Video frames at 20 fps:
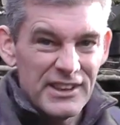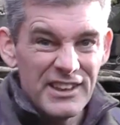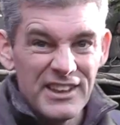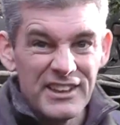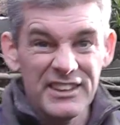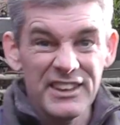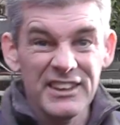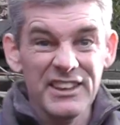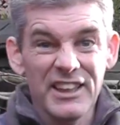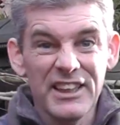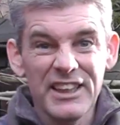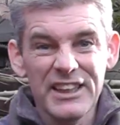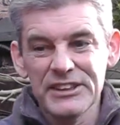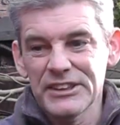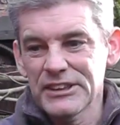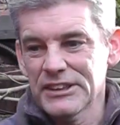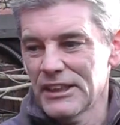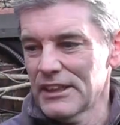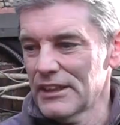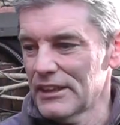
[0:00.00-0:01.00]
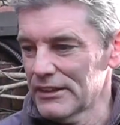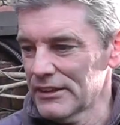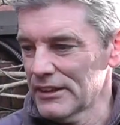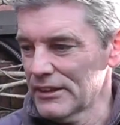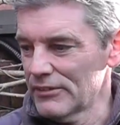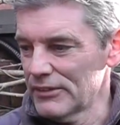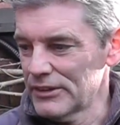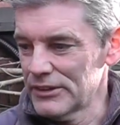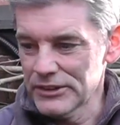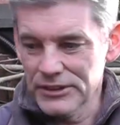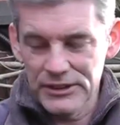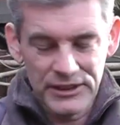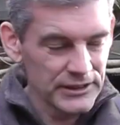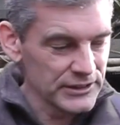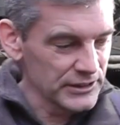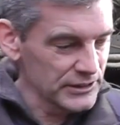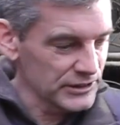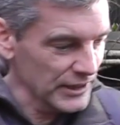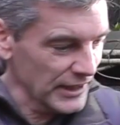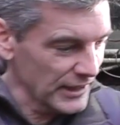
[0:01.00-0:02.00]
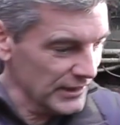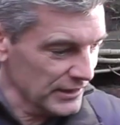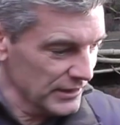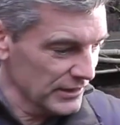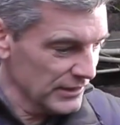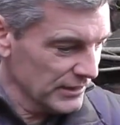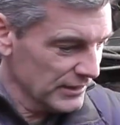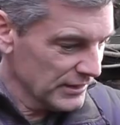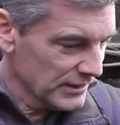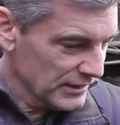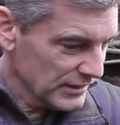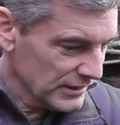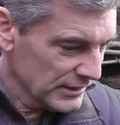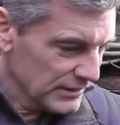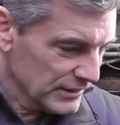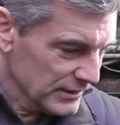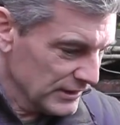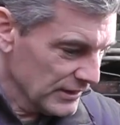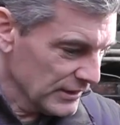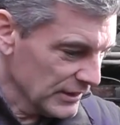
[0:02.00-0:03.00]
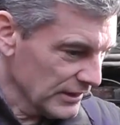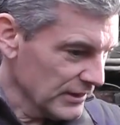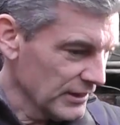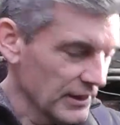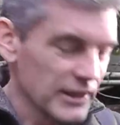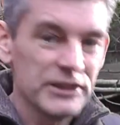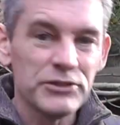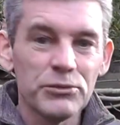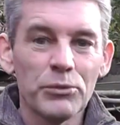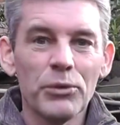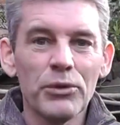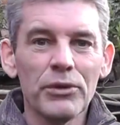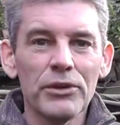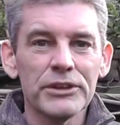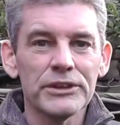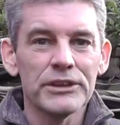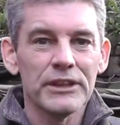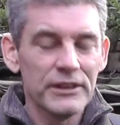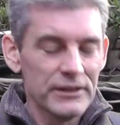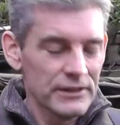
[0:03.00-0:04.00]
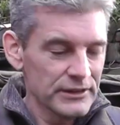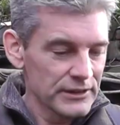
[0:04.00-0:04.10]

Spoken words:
And then the last thing I think we just need to check is water.